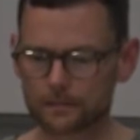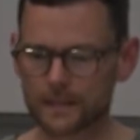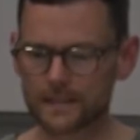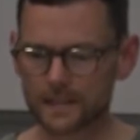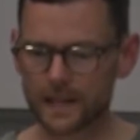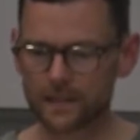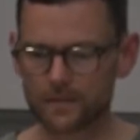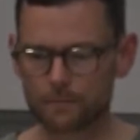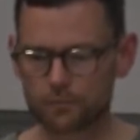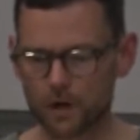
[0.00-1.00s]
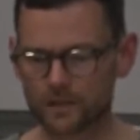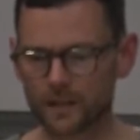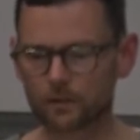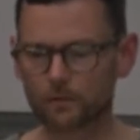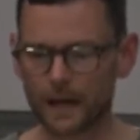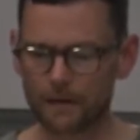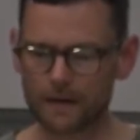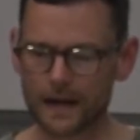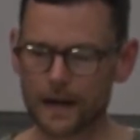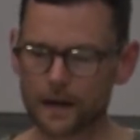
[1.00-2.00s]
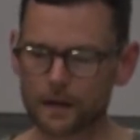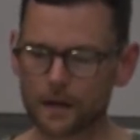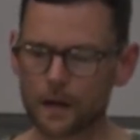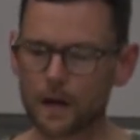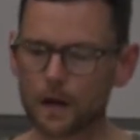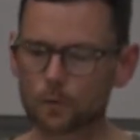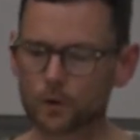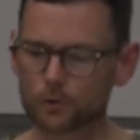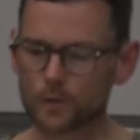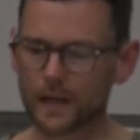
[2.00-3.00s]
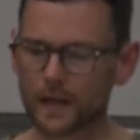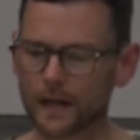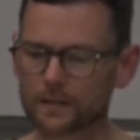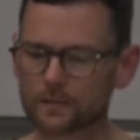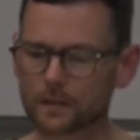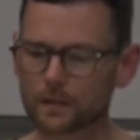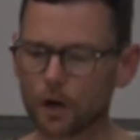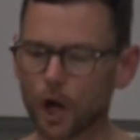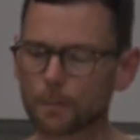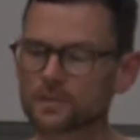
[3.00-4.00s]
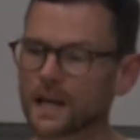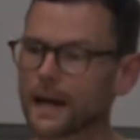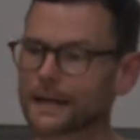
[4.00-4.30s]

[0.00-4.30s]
and say that the project of the avant-garde was realized upside